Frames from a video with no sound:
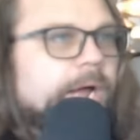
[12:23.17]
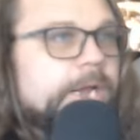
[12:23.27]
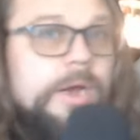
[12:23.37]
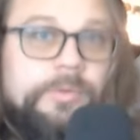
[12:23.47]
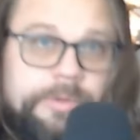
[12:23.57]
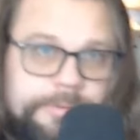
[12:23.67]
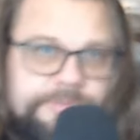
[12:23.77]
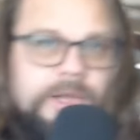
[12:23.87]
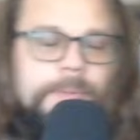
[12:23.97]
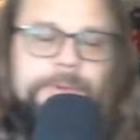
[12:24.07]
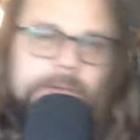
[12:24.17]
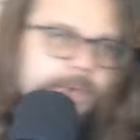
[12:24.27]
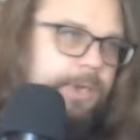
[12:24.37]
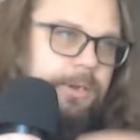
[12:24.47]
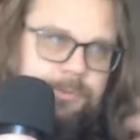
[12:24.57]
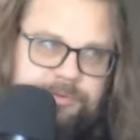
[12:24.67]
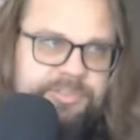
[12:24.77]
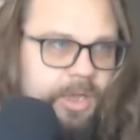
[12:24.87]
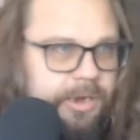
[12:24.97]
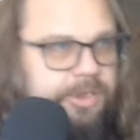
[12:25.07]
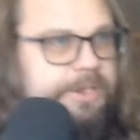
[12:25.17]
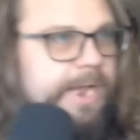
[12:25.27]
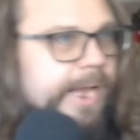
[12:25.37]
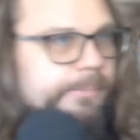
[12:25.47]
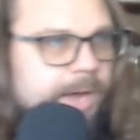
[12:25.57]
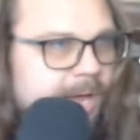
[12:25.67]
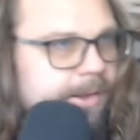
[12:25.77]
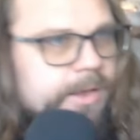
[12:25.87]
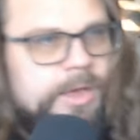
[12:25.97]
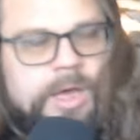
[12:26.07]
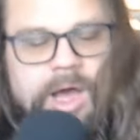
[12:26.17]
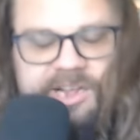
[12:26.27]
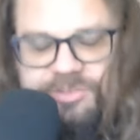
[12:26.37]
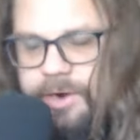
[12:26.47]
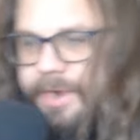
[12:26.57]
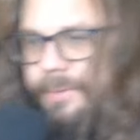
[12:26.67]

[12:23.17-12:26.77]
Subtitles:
know, it was complicated. It was not a good name. I tried, I'm